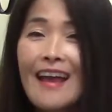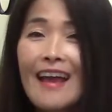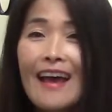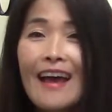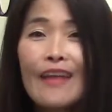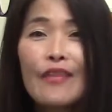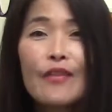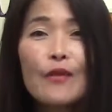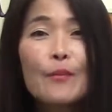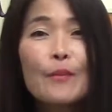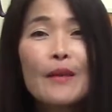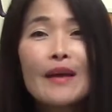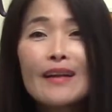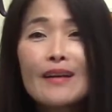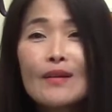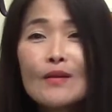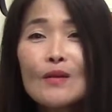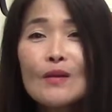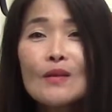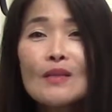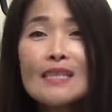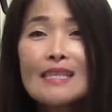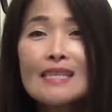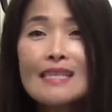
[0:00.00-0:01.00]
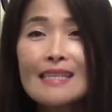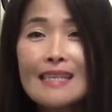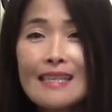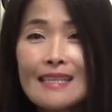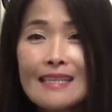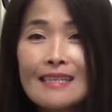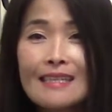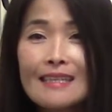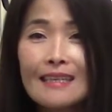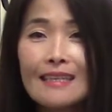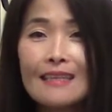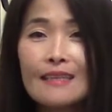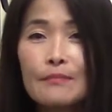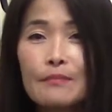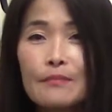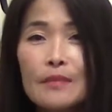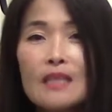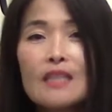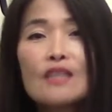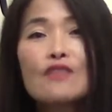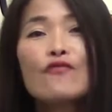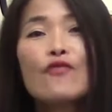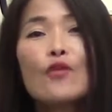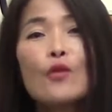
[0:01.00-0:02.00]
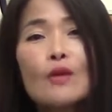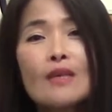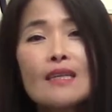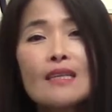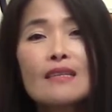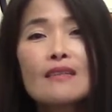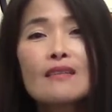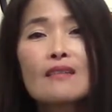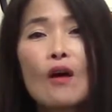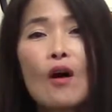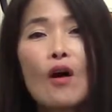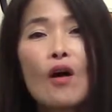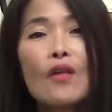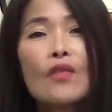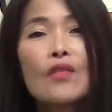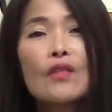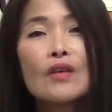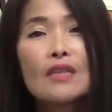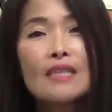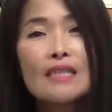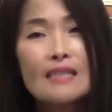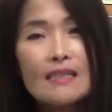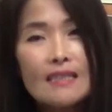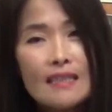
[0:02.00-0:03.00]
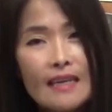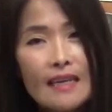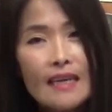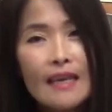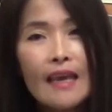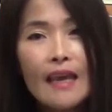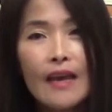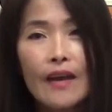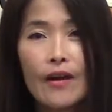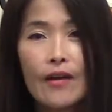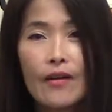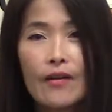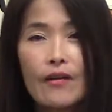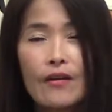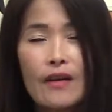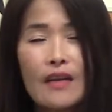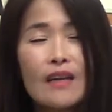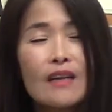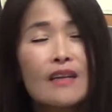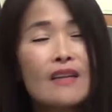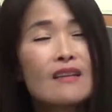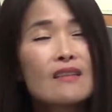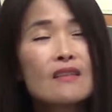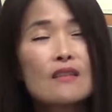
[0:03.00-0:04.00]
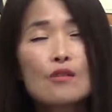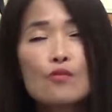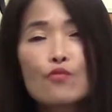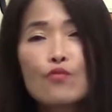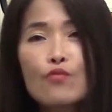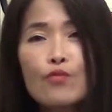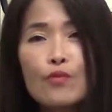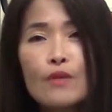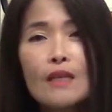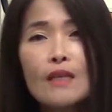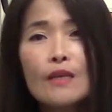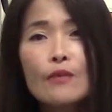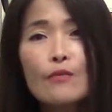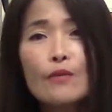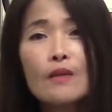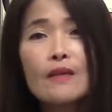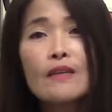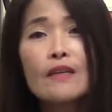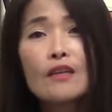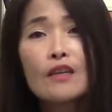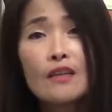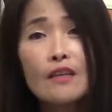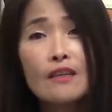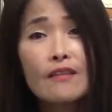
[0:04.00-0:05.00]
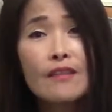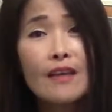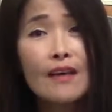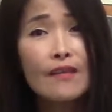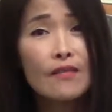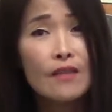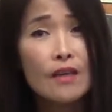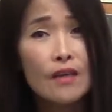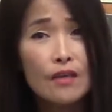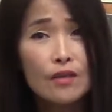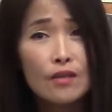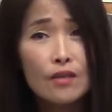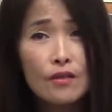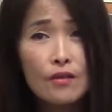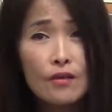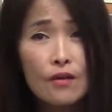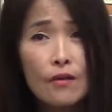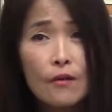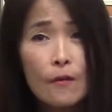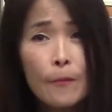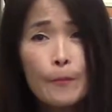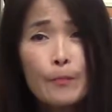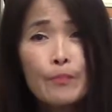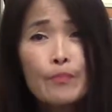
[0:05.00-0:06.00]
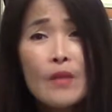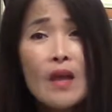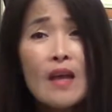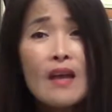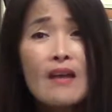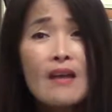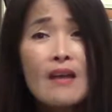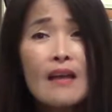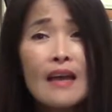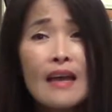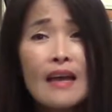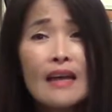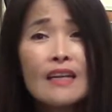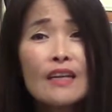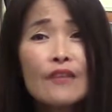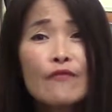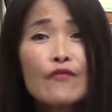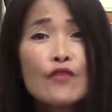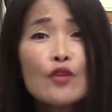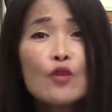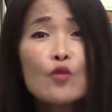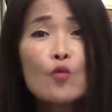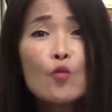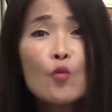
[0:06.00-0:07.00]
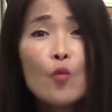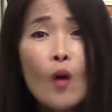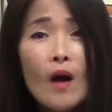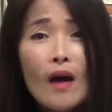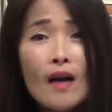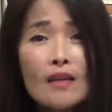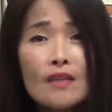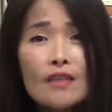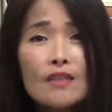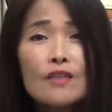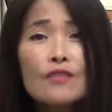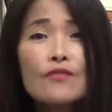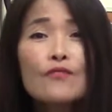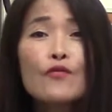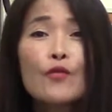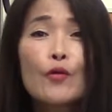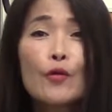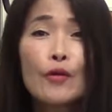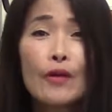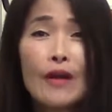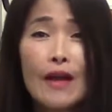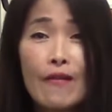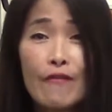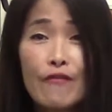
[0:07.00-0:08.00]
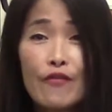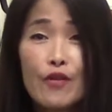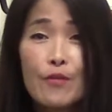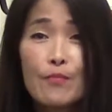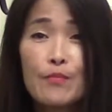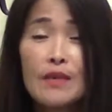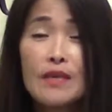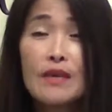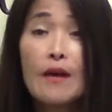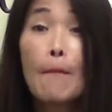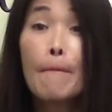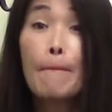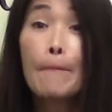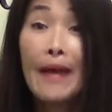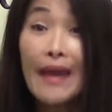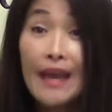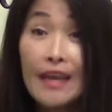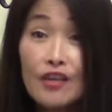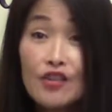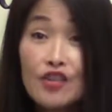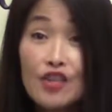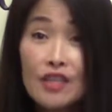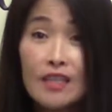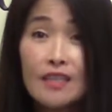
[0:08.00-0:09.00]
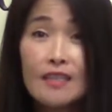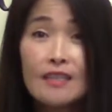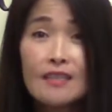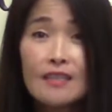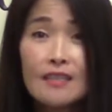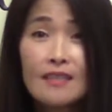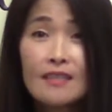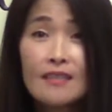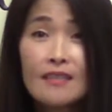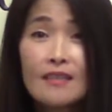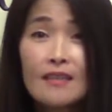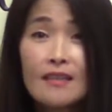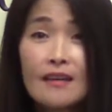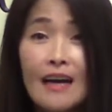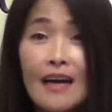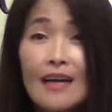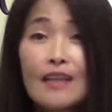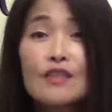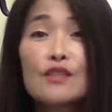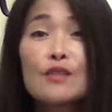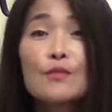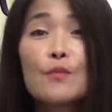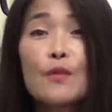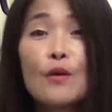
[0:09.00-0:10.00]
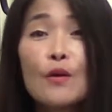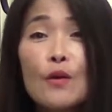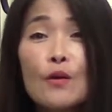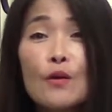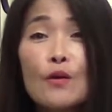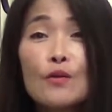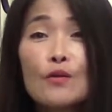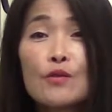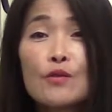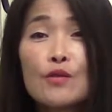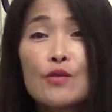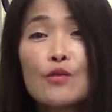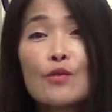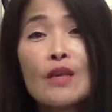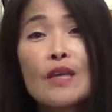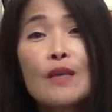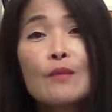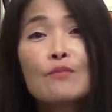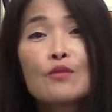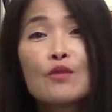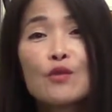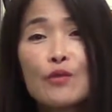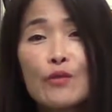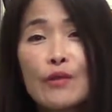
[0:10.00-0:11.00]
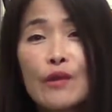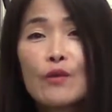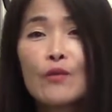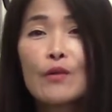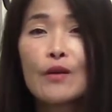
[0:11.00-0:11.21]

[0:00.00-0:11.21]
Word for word: And the medical system is focused on the sick care, and it's really, really good that they do. And if you want to forever be a patient, I suppose you keep doing